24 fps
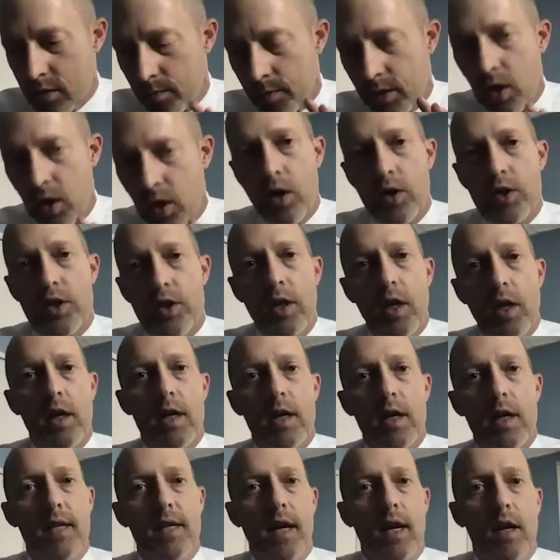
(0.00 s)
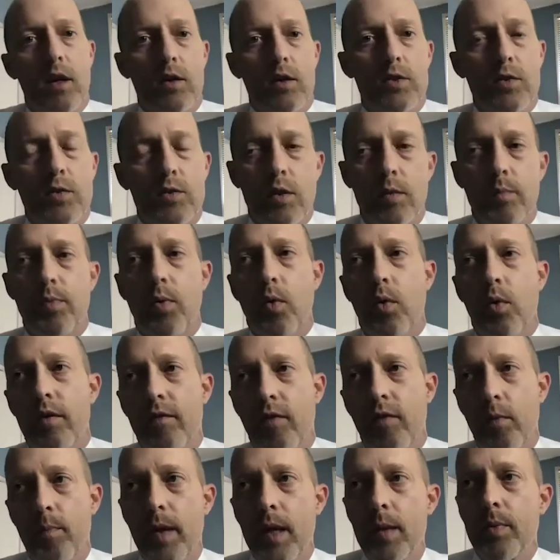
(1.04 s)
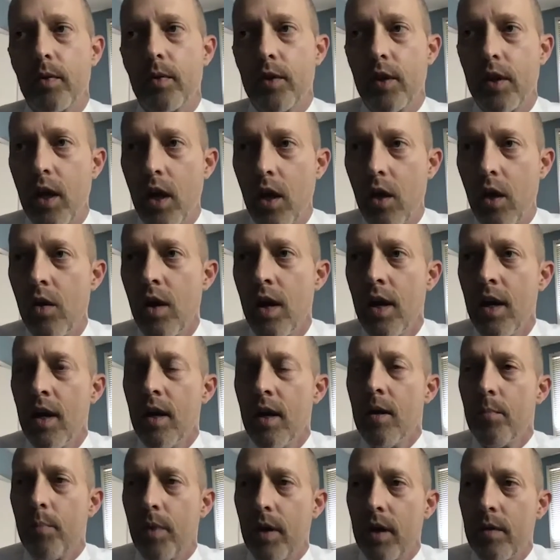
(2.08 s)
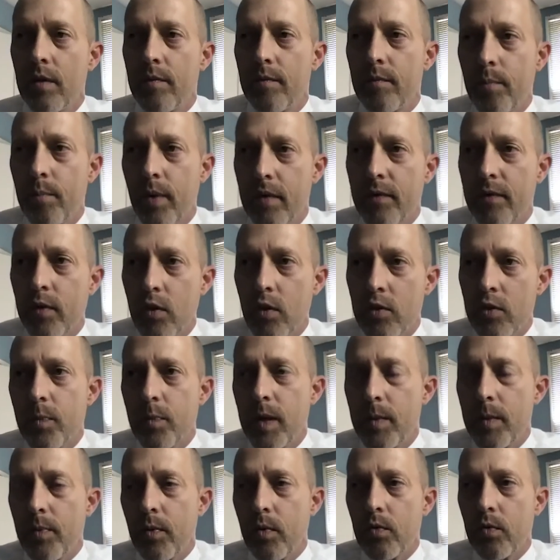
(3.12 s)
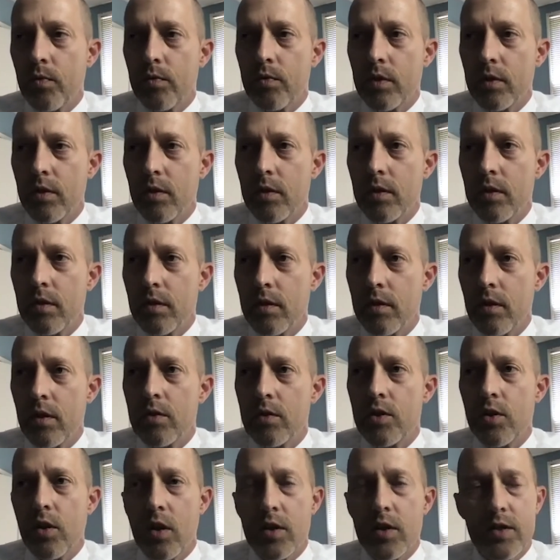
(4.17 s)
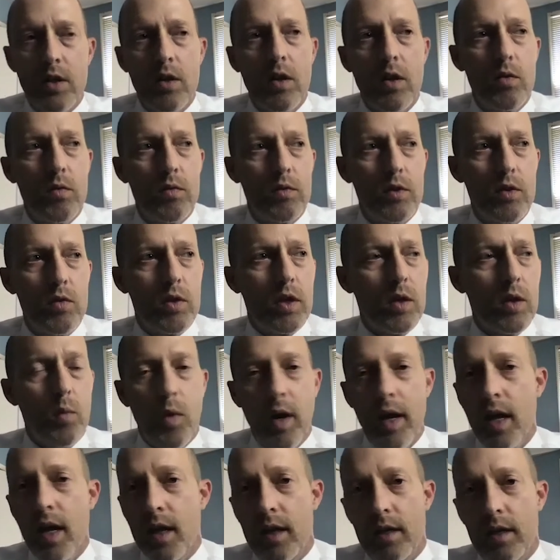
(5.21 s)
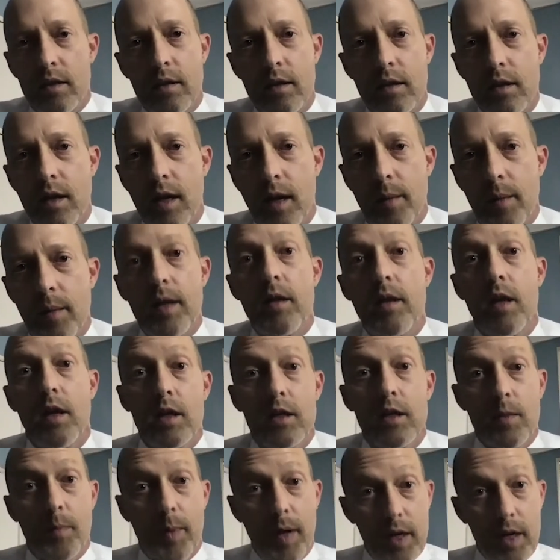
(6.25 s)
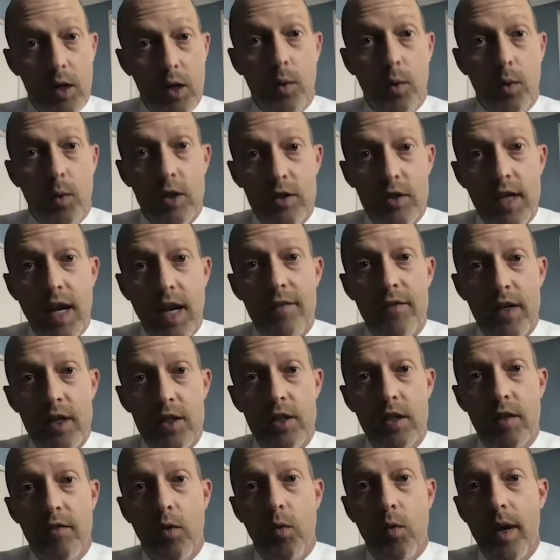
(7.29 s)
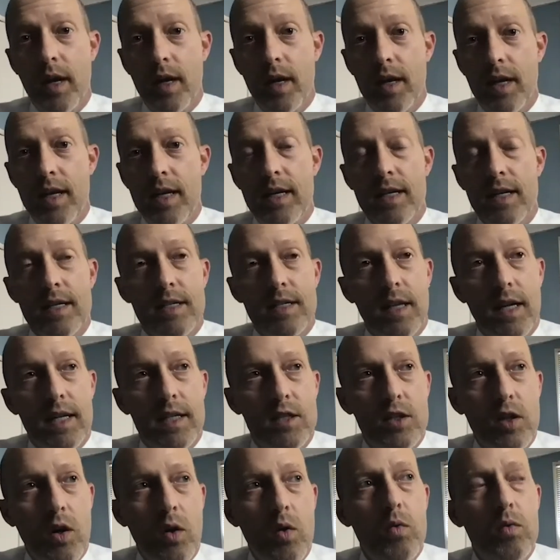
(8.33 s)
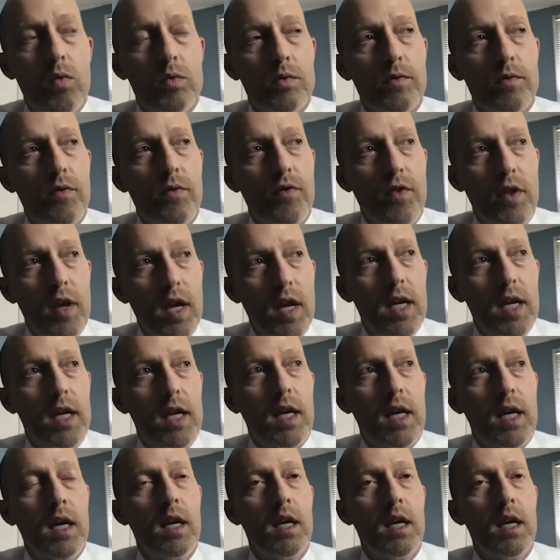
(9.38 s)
cautionary tales, which are important for people to know. But but for those people, you should also know you can win. I mean, depending on what your definition of a win is, like, don't think